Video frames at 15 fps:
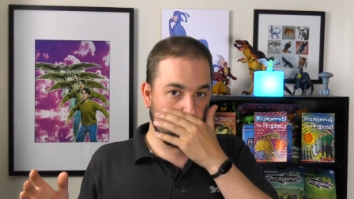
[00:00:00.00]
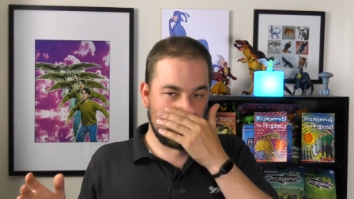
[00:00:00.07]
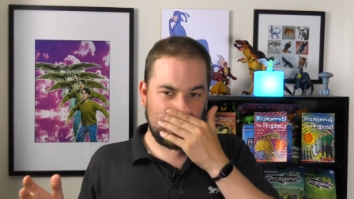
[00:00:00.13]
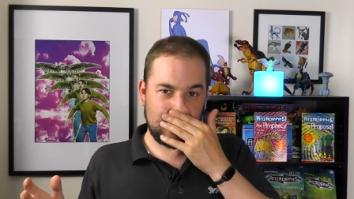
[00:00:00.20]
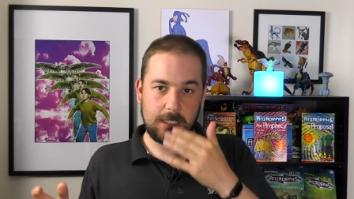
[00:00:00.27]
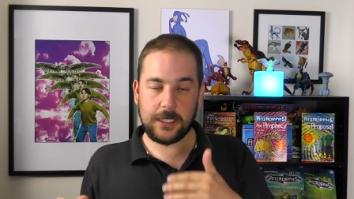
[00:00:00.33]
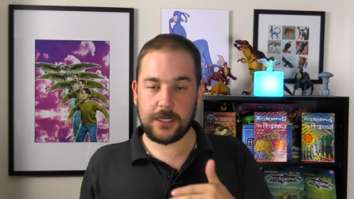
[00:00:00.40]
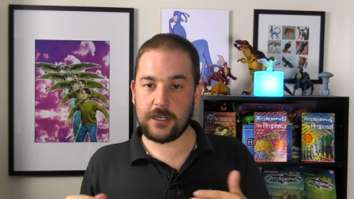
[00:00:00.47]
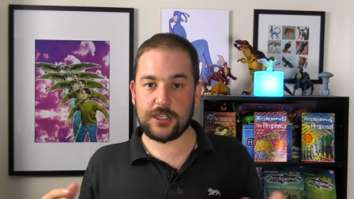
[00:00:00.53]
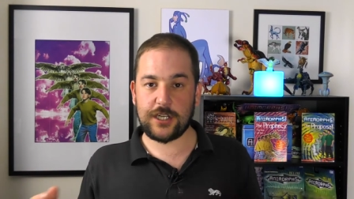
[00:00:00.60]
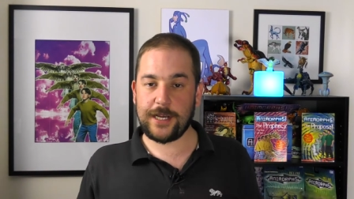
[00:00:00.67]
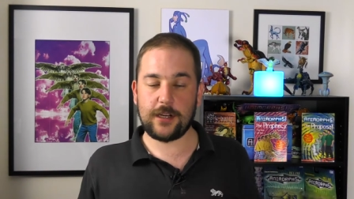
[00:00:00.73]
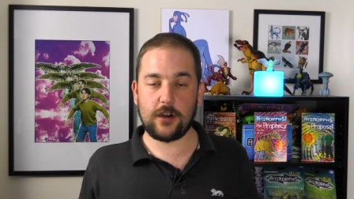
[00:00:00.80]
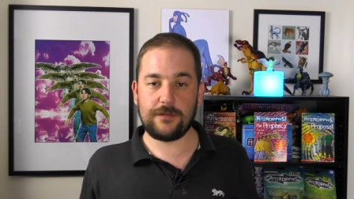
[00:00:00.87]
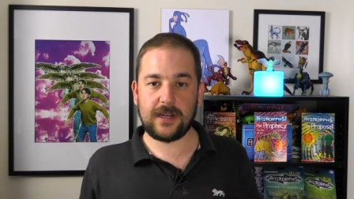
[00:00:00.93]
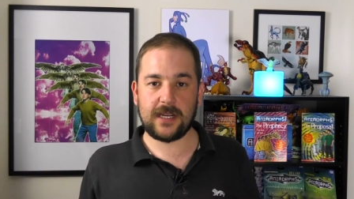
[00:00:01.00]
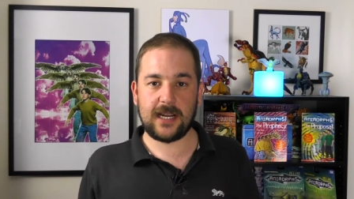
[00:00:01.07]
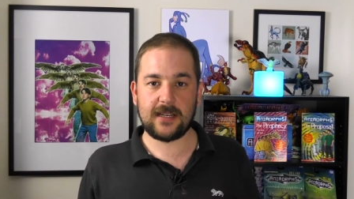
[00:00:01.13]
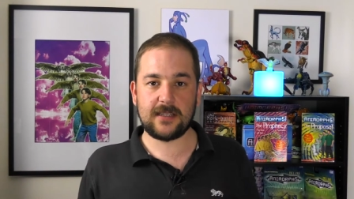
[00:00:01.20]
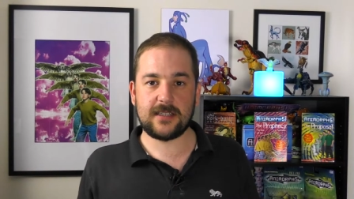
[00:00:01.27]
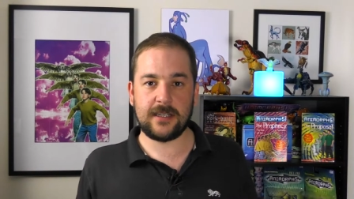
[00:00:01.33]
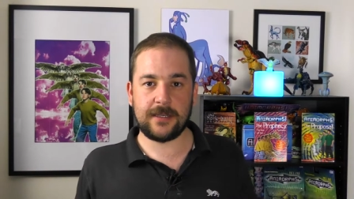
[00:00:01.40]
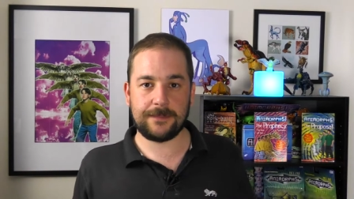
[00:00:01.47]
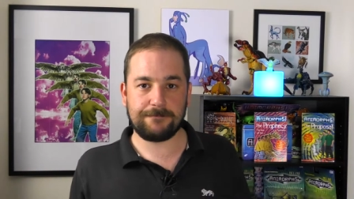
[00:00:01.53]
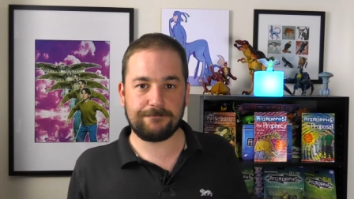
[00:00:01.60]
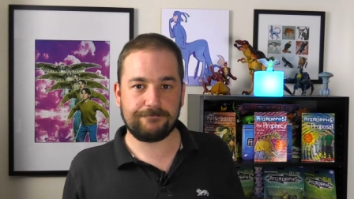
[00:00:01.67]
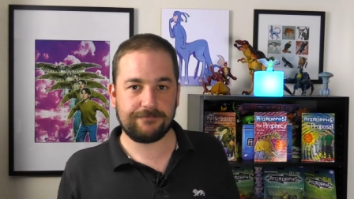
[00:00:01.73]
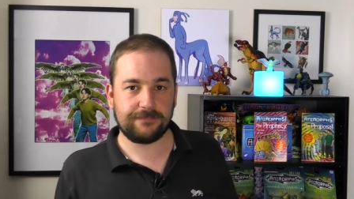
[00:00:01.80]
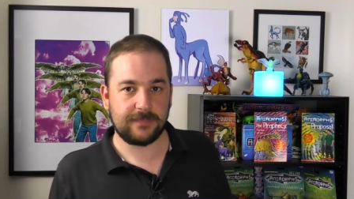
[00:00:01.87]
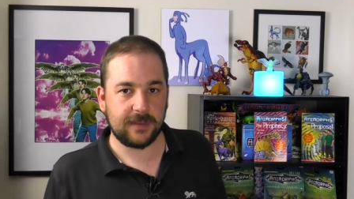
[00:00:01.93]
and she could take over Cassie.
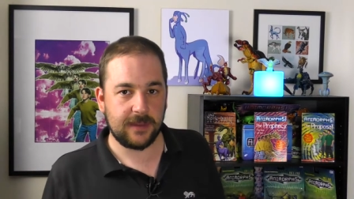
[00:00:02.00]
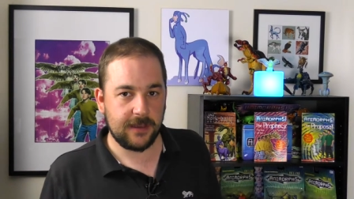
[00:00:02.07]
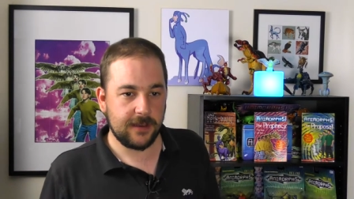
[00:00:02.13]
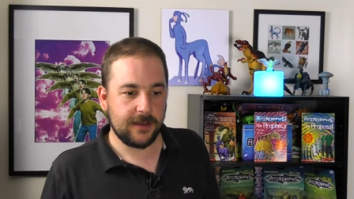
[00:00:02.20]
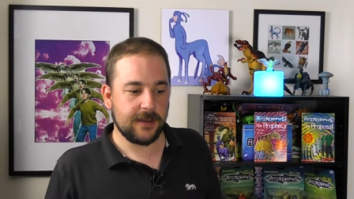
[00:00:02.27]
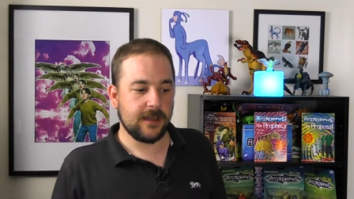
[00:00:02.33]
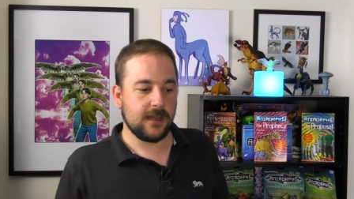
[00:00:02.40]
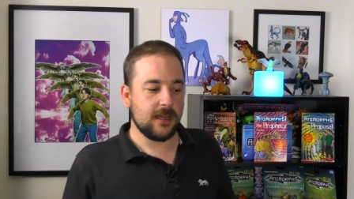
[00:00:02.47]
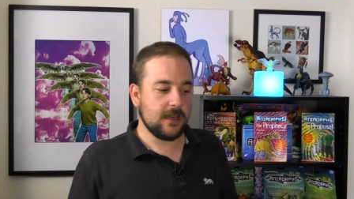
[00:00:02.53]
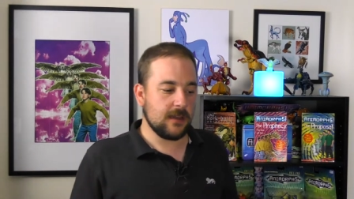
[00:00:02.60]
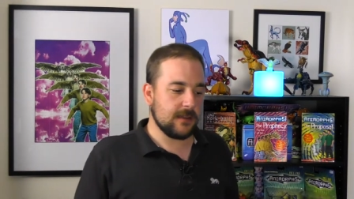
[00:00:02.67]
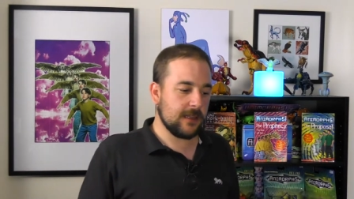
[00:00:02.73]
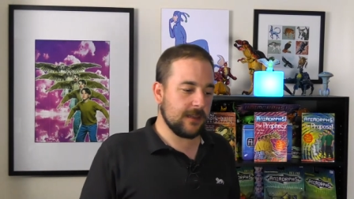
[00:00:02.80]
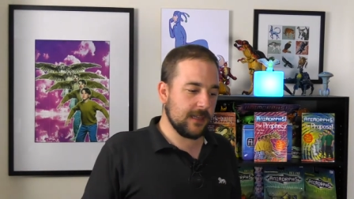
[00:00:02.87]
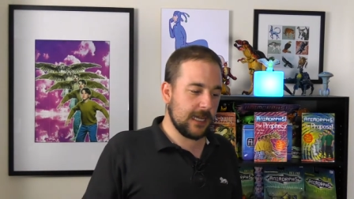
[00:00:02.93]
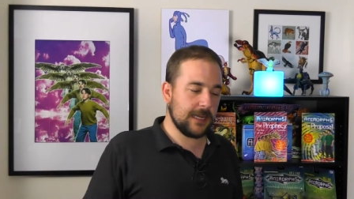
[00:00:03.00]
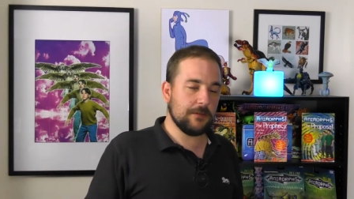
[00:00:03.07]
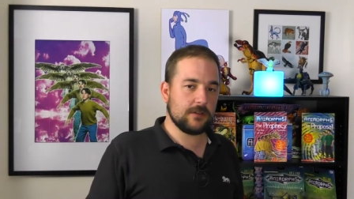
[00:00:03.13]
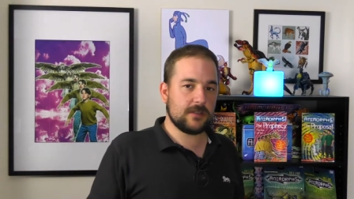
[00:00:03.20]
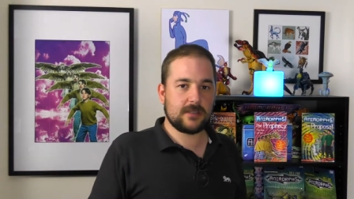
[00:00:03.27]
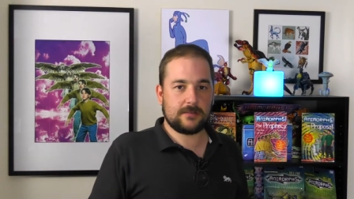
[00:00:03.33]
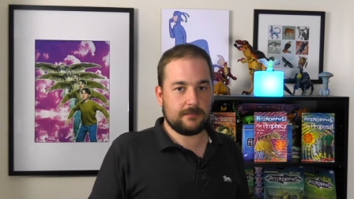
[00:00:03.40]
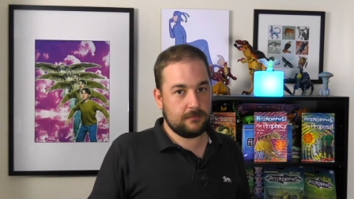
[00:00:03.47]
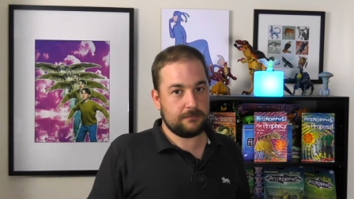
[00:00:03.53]
Now the Animorphs